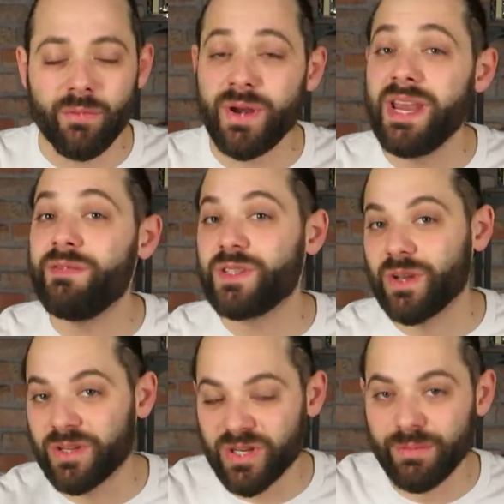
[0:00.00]
We even
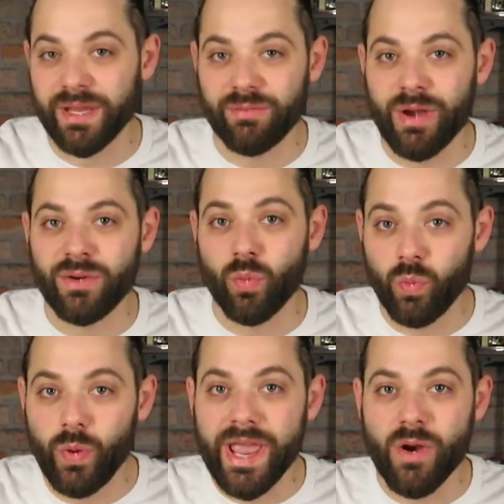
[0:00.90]
saw some that went
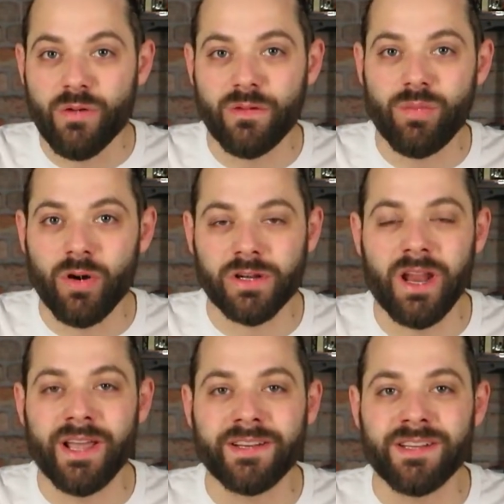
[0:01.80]
way overboard,
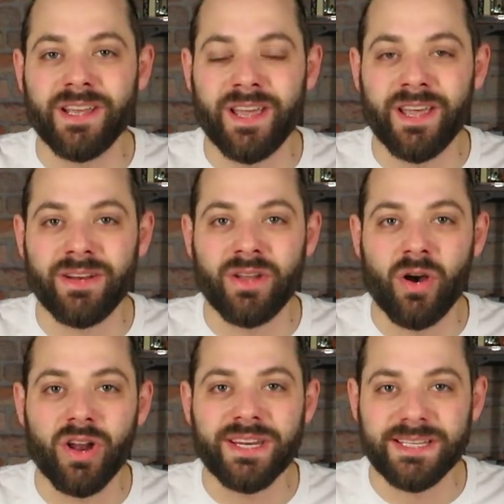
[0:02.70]
like
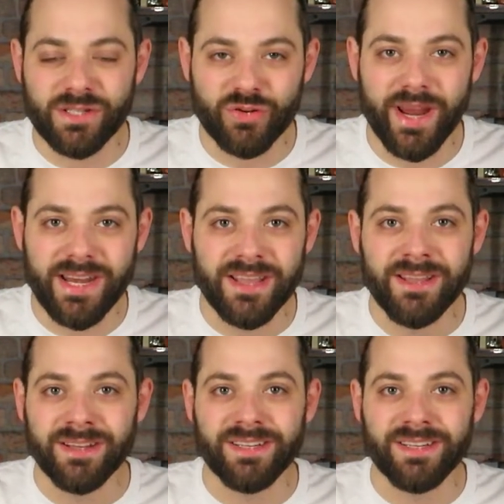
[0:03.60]
the Holiday Train,